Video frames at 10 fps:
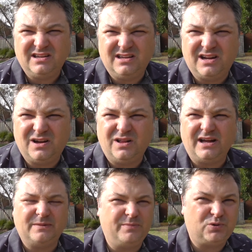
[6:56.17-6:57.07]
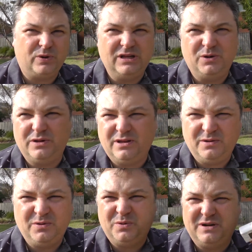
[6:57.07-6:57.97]
You know, like between you
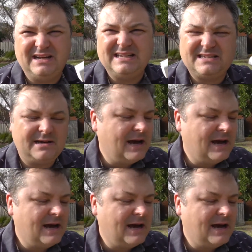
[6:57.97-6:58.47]
and it,